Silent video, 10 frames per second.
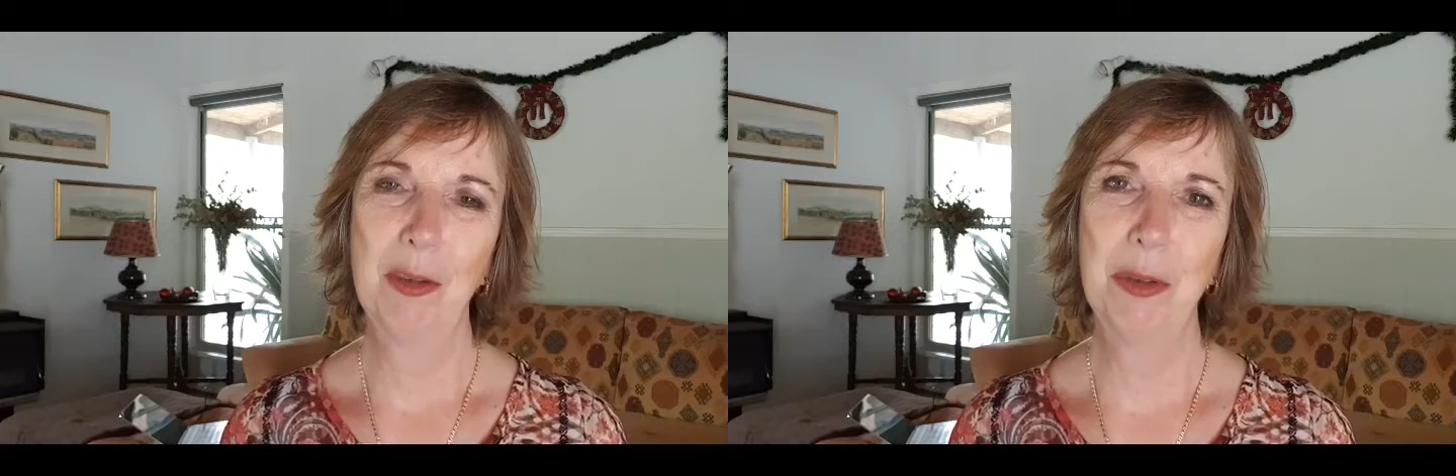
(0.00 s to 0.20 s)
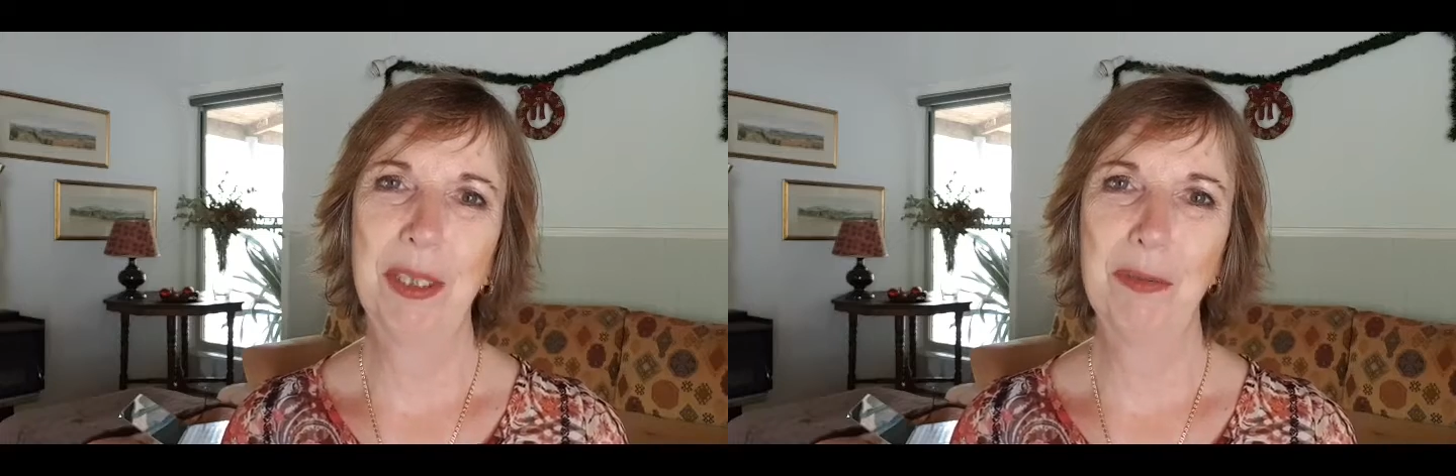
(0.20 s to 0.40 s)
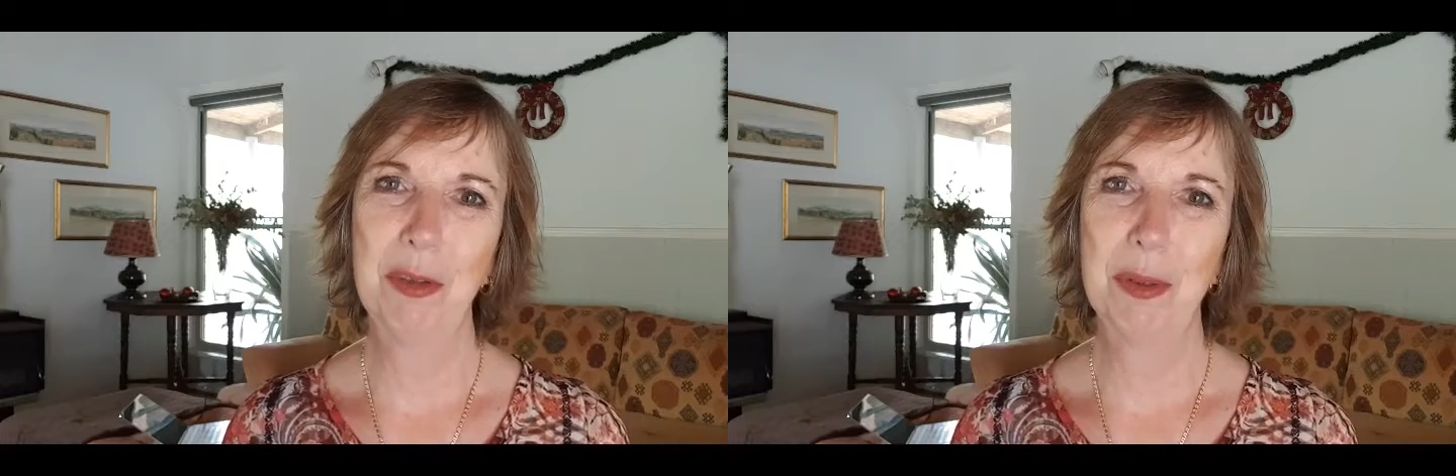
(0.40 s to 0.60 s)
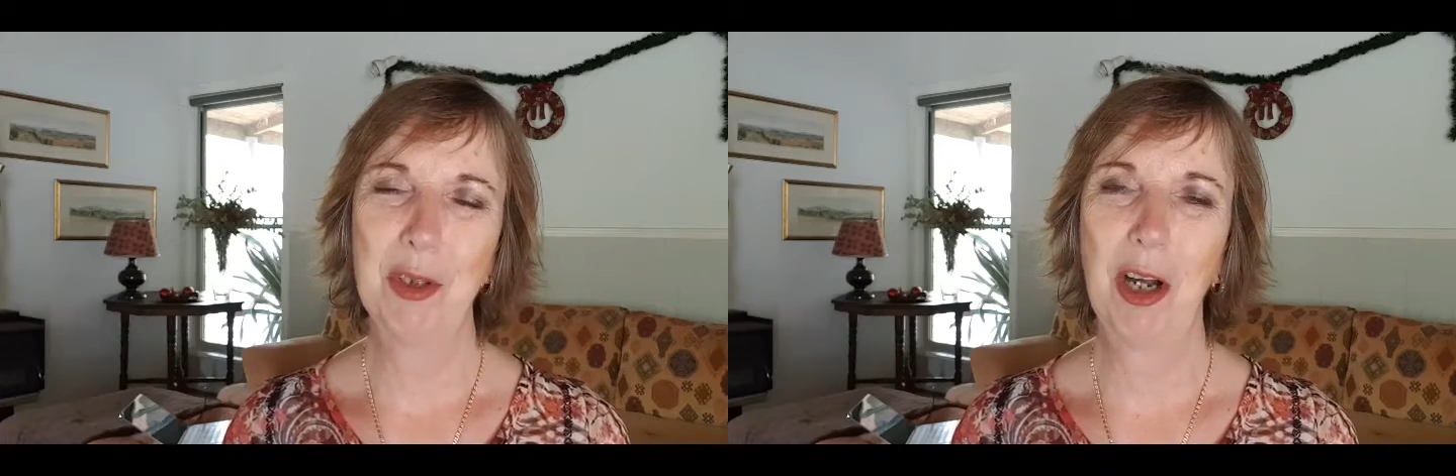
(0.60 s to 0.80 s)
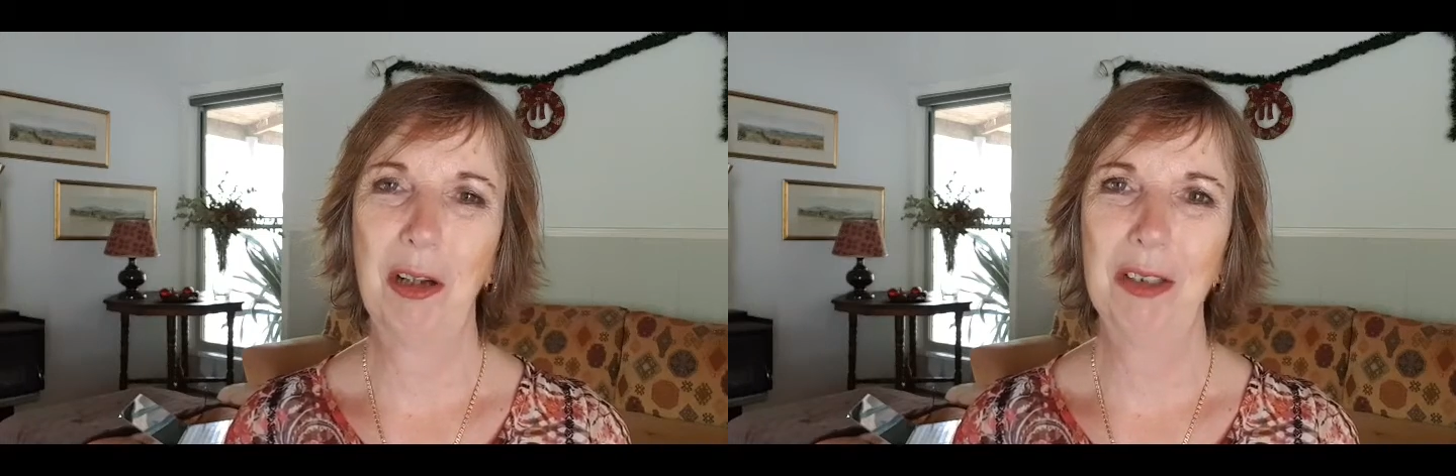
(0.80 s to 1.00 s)
to give to a
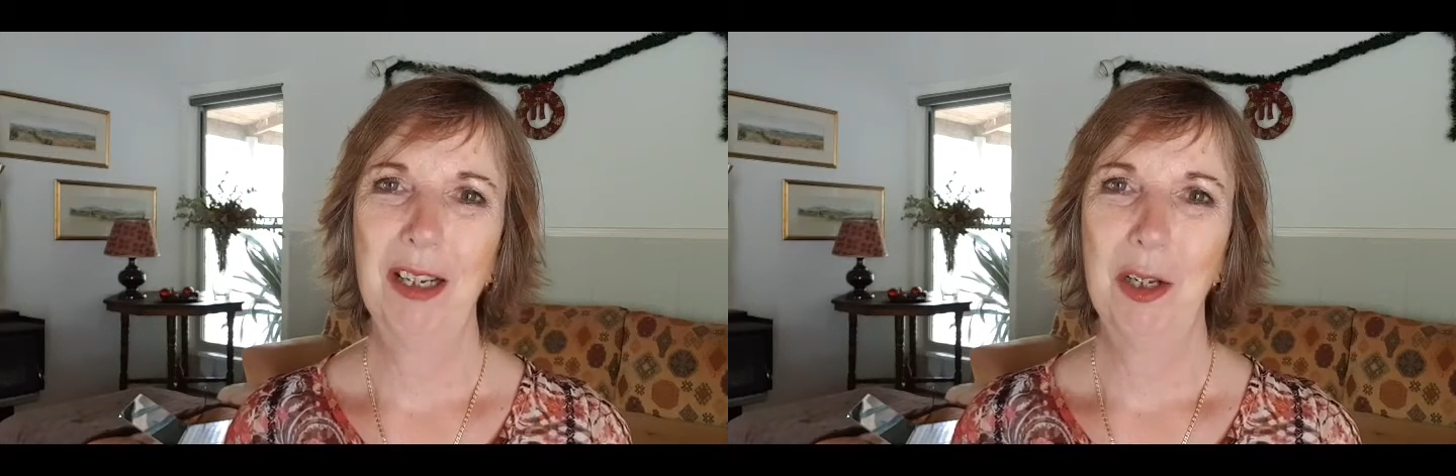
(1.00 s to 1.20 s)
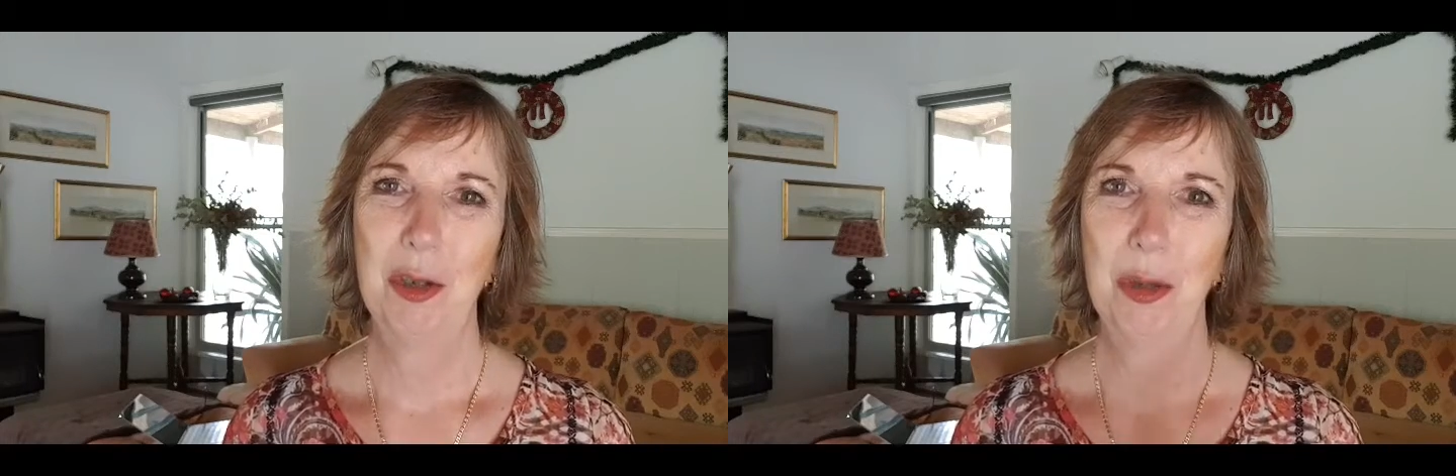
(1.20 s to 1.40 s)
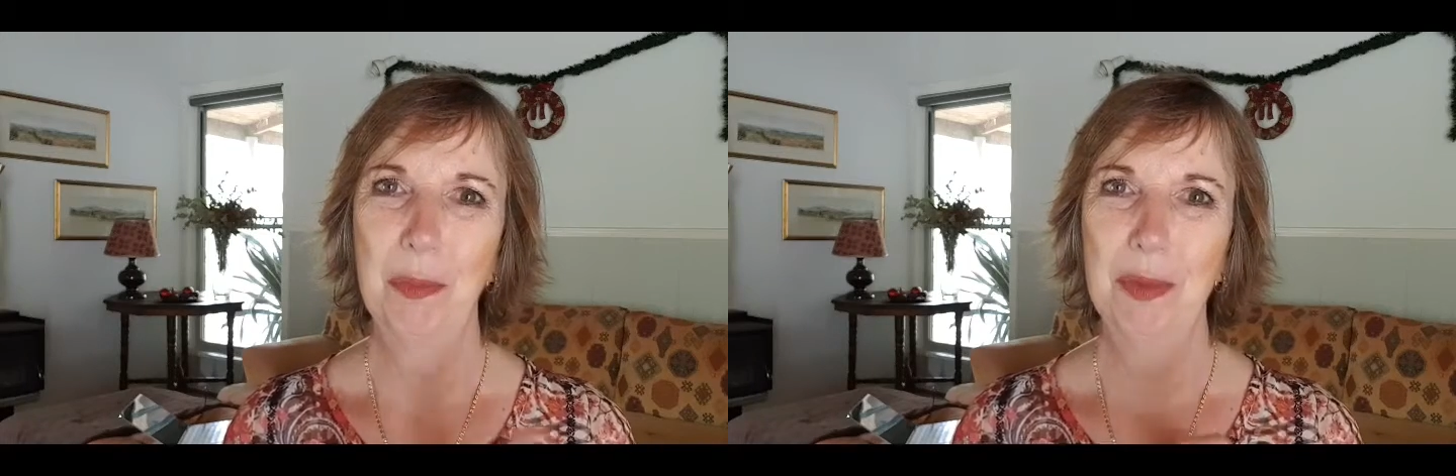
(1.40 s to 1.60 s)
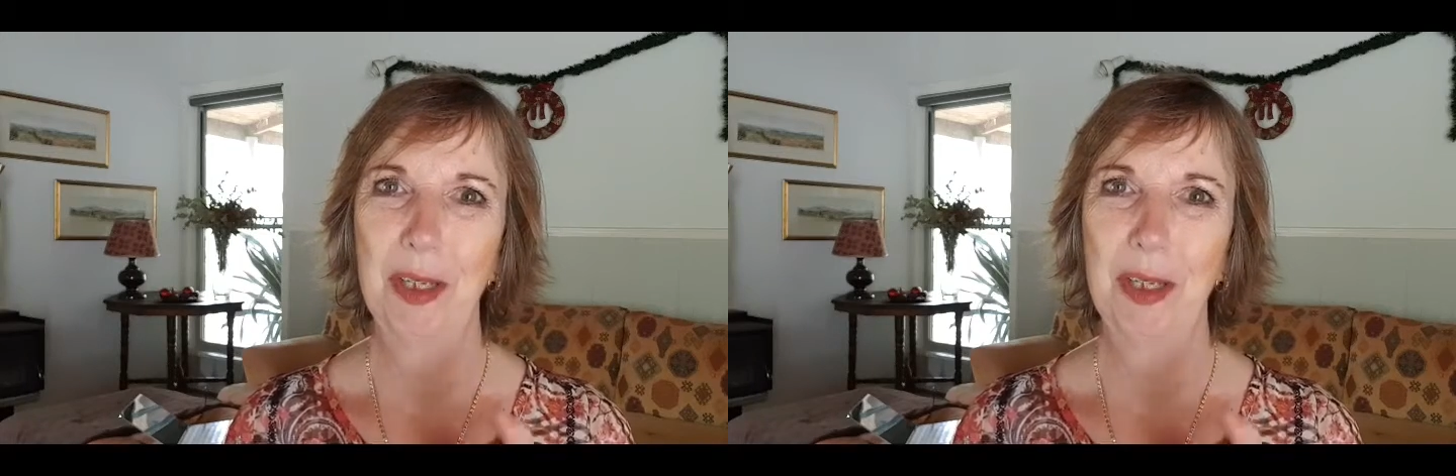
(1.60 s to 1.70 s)
child to